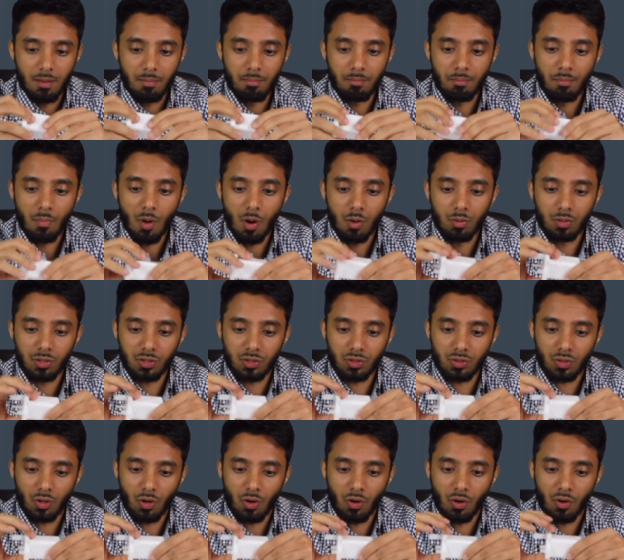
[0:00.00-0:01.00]

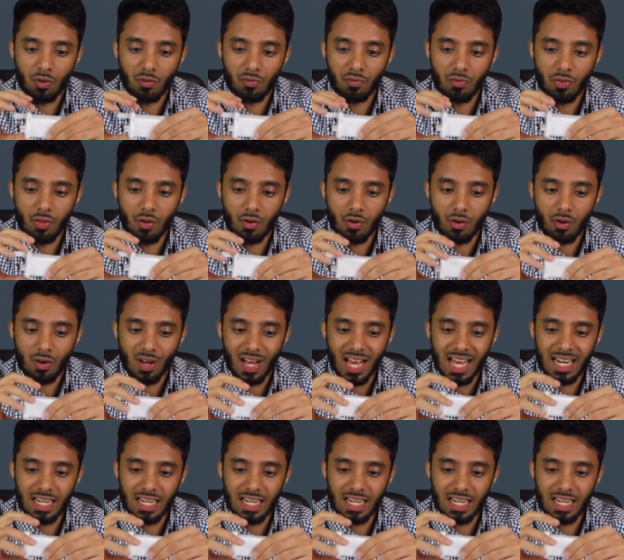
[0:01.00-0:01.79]
most of the